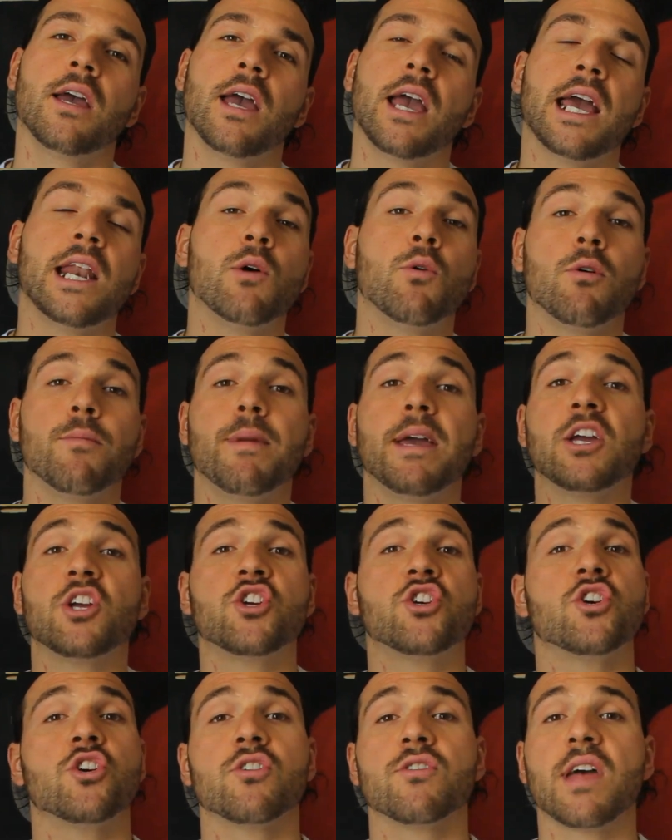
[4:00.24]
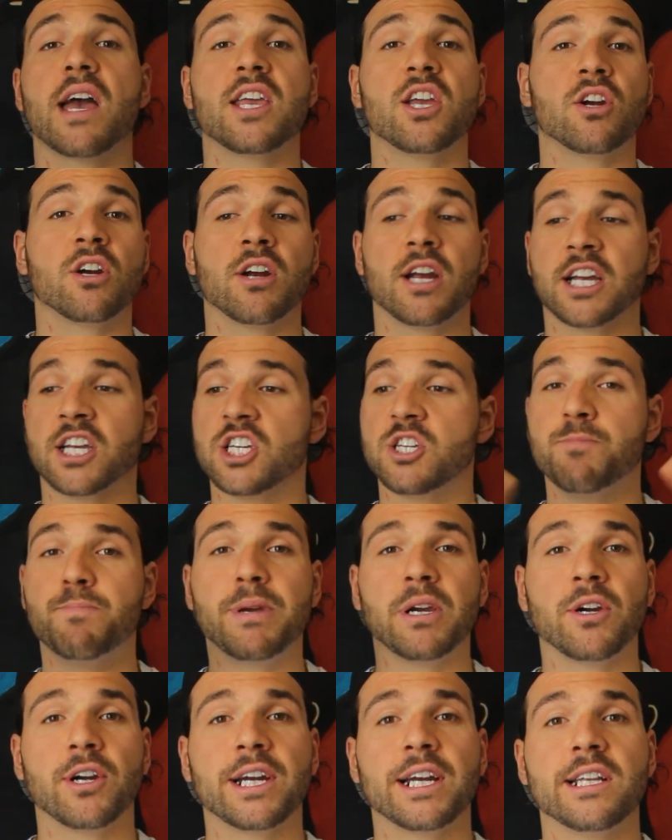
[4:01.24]
And it will make sure that your
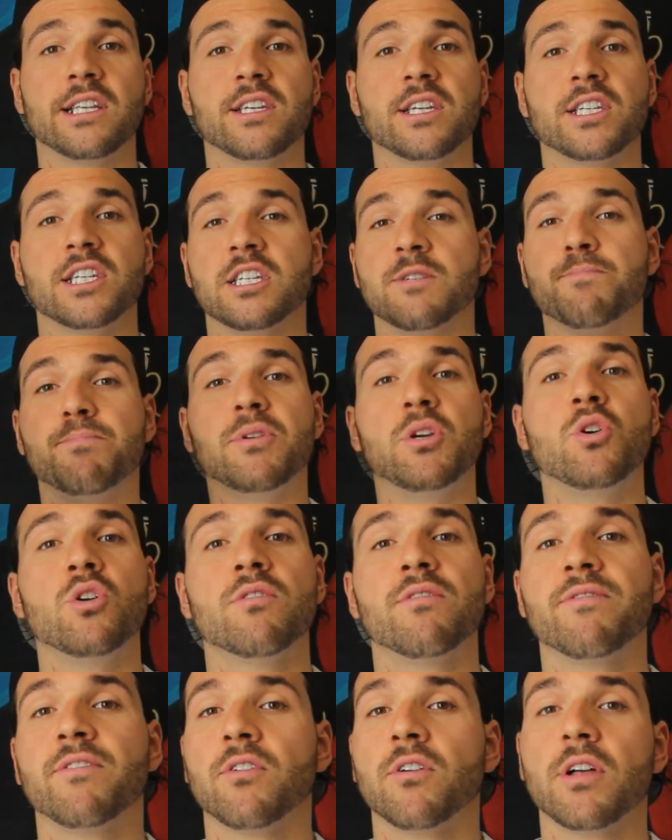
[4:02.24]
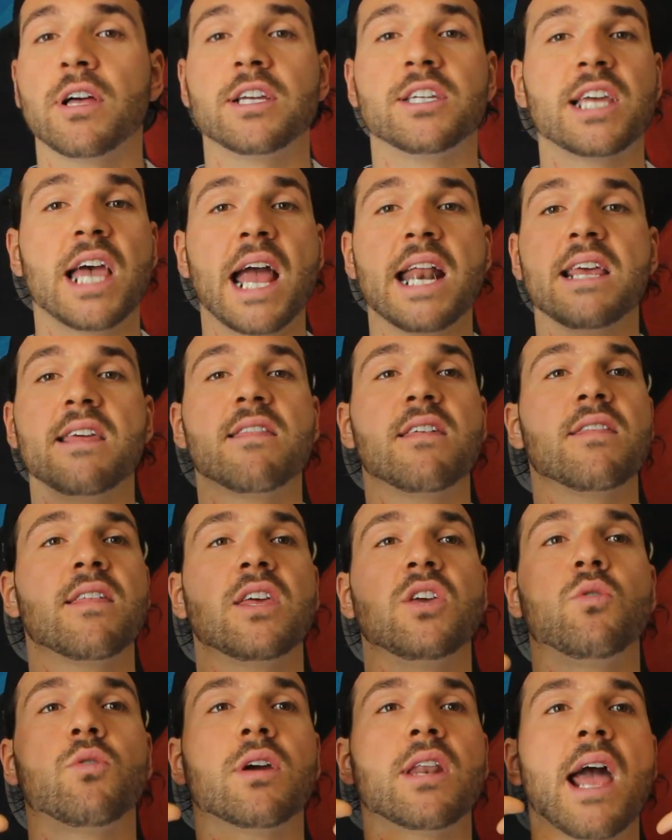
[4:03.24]
experience is as beautiful as anything that
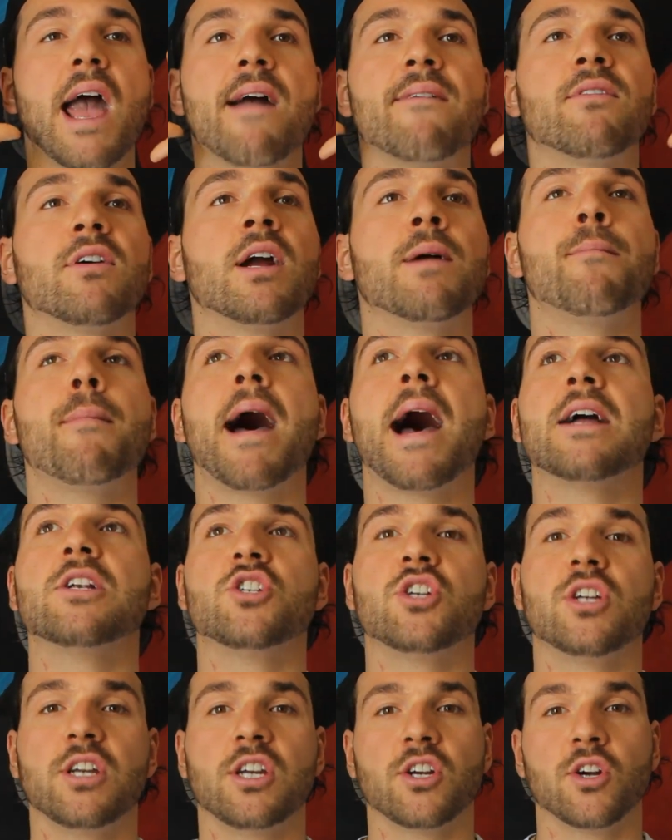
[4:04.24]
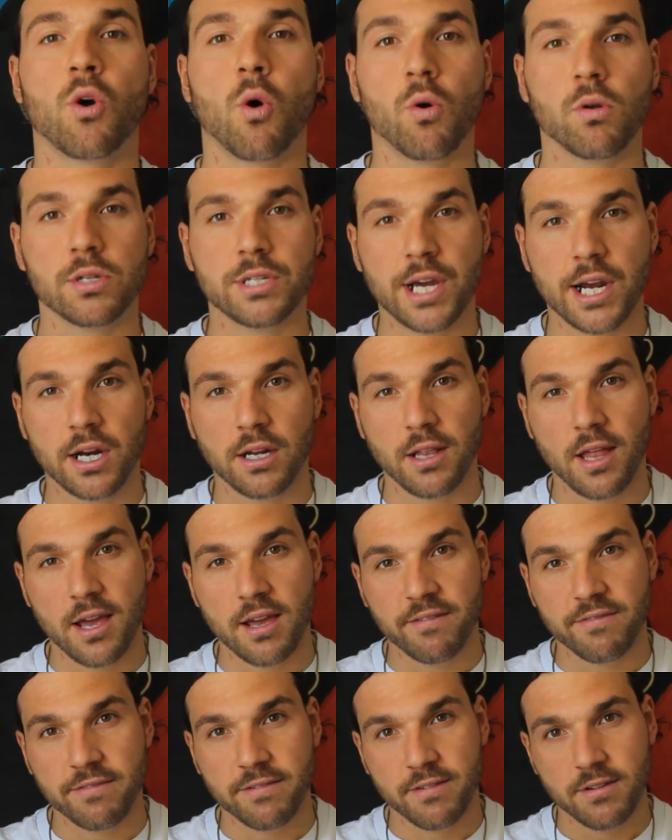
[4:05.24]
you could ever imagine in your whole entire
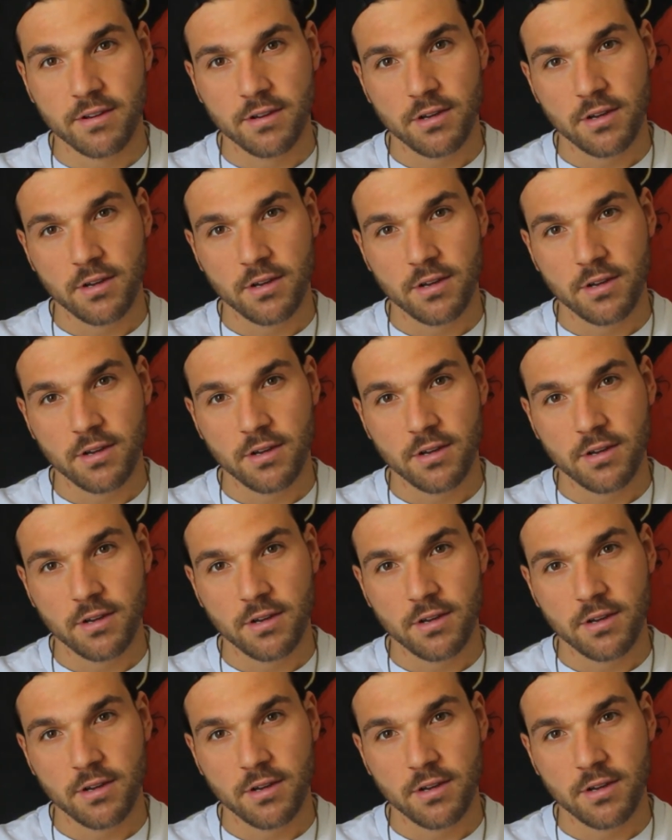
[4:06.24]
life.